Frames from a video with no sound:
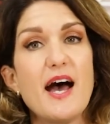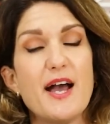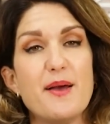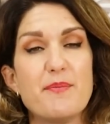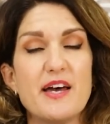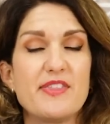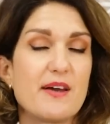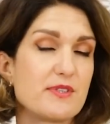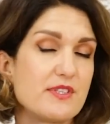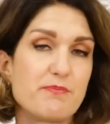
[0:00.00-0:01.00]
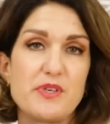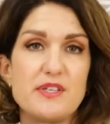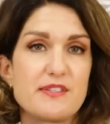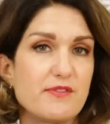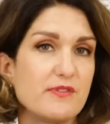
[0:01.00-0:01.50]
Um, and that was just
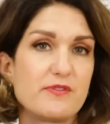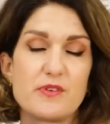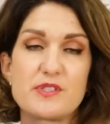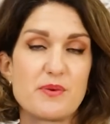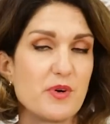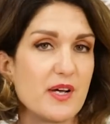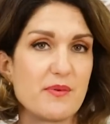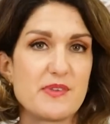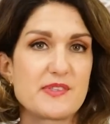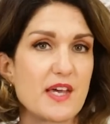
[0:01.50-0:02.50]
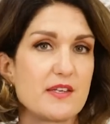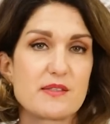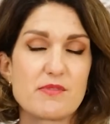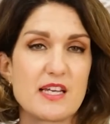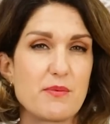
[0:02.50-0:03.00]
beautiful for, to work with, sewed
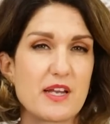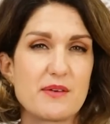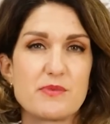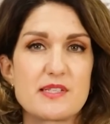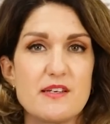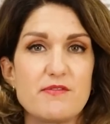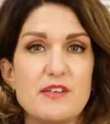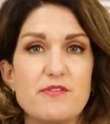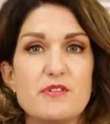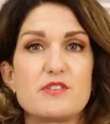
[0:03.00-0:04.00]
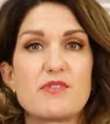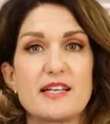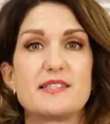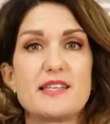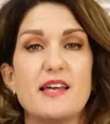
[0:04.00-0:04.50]
it really well and was lovely for a
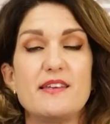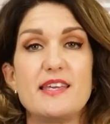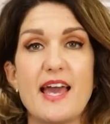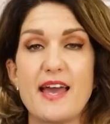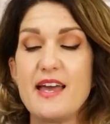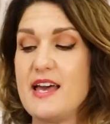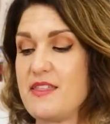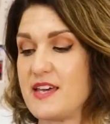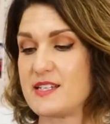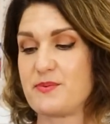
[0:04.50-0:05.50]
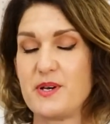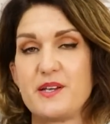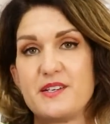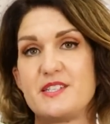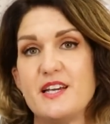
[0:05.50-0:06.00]
dress. So yeah, that's why
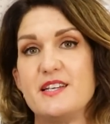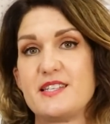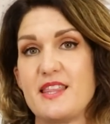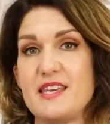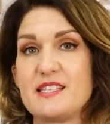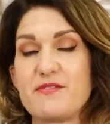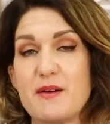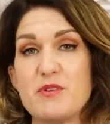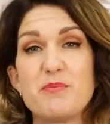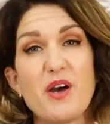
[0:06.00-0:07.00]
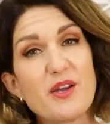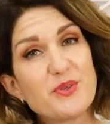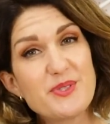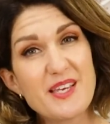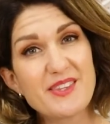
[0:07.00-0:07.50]
I chose this fabric. But I
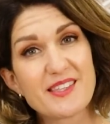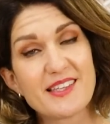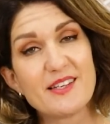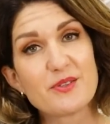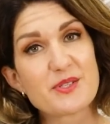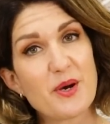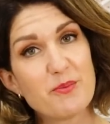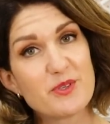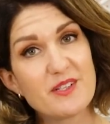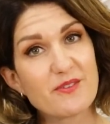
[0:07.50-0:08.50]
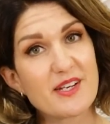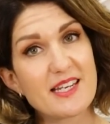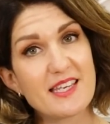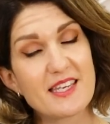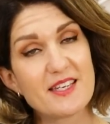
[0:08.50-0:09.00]
also think the little top would look
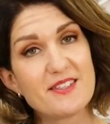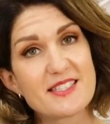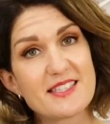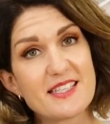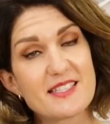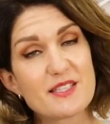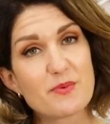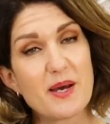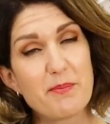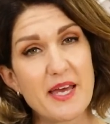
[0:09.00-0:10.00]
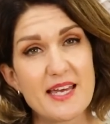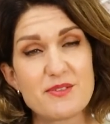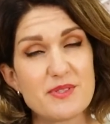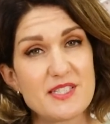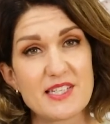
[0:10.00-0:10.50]
really cute in this as well well
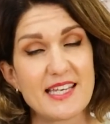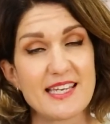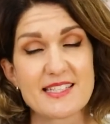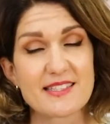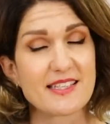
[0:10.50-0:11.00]
paired with jeans. I